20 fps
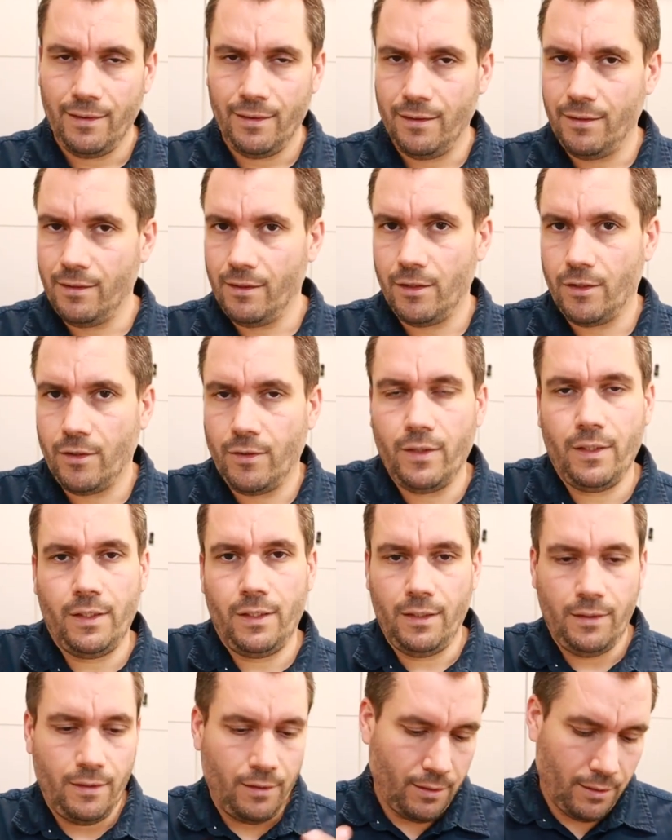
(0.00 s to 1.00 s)
you know,
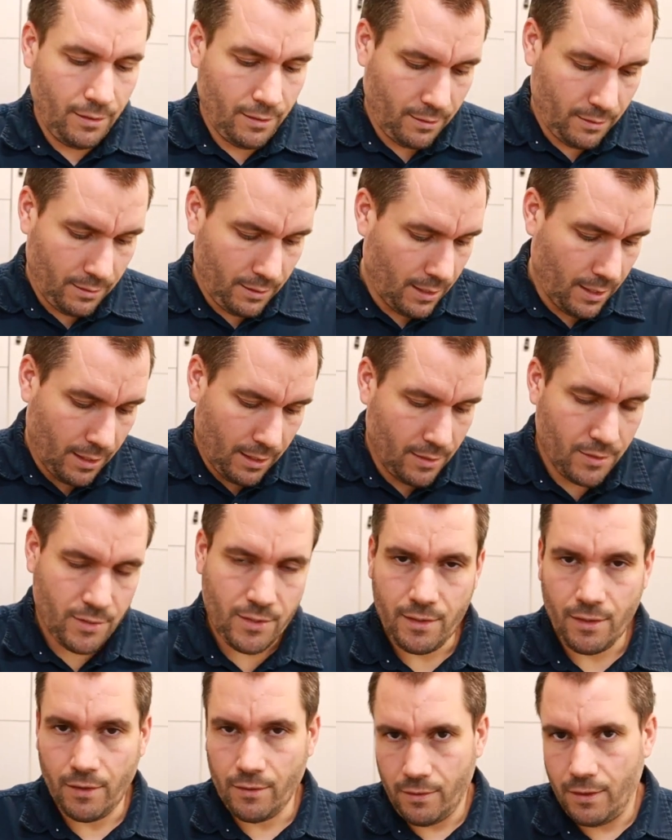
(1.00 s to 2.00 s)

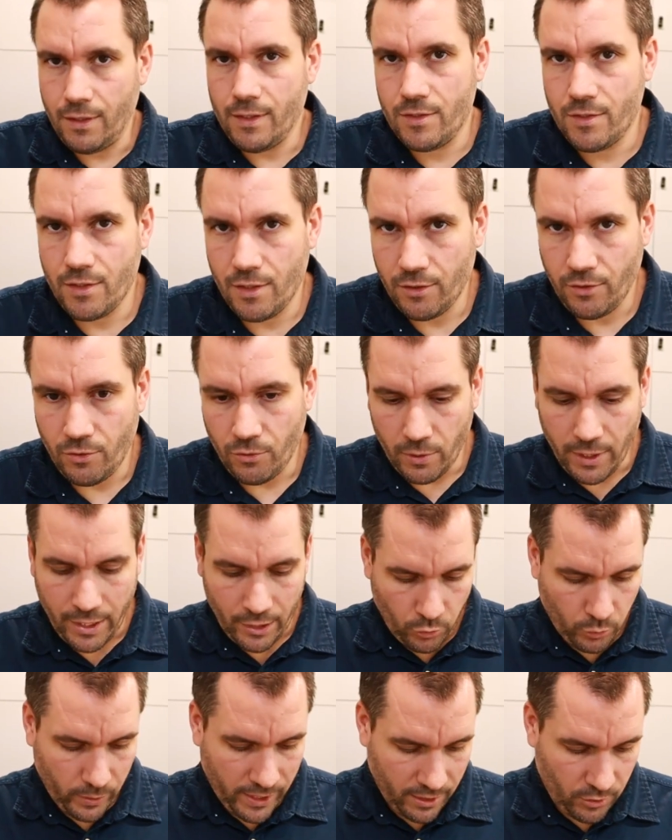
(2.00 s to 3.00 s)
it's not the
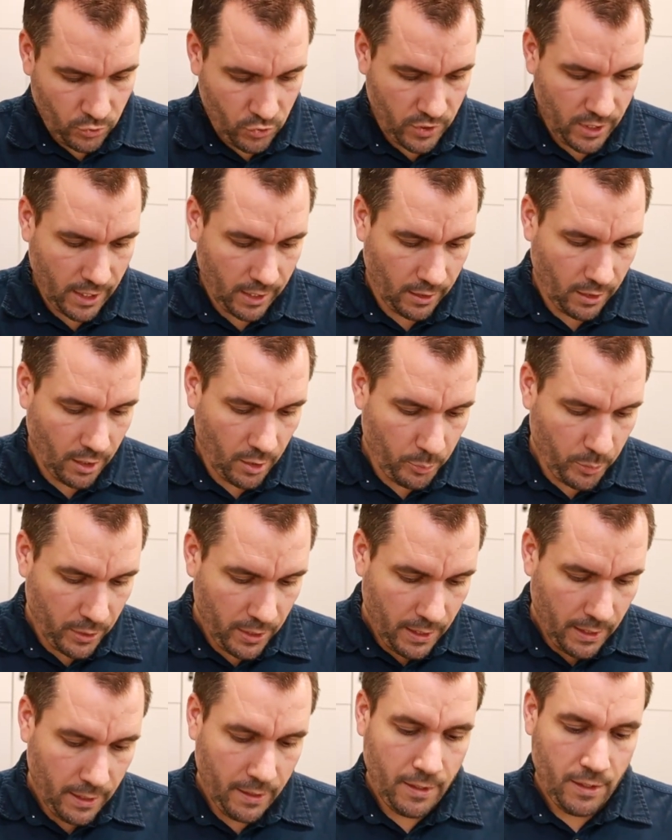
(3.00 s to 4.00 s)
right way to set it
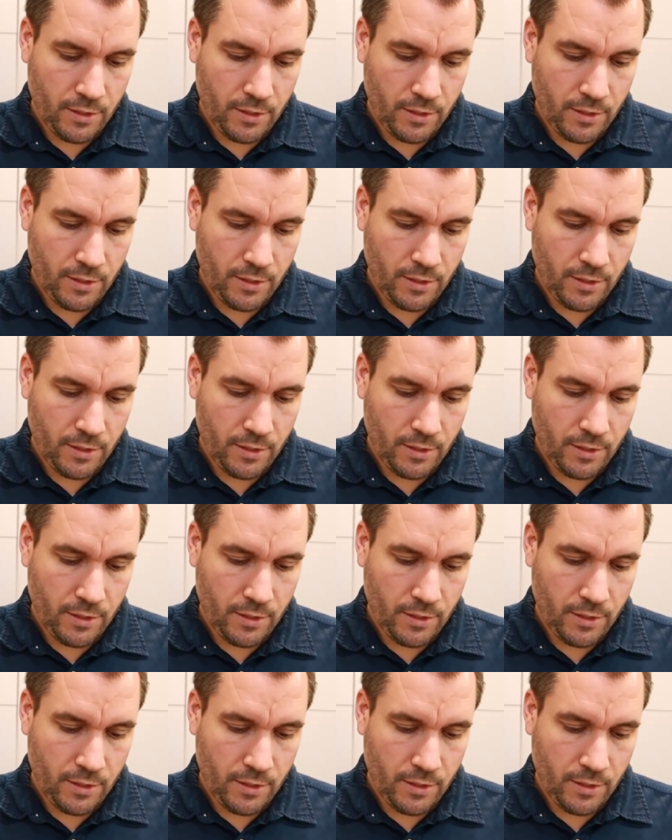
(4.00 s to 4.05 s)
up.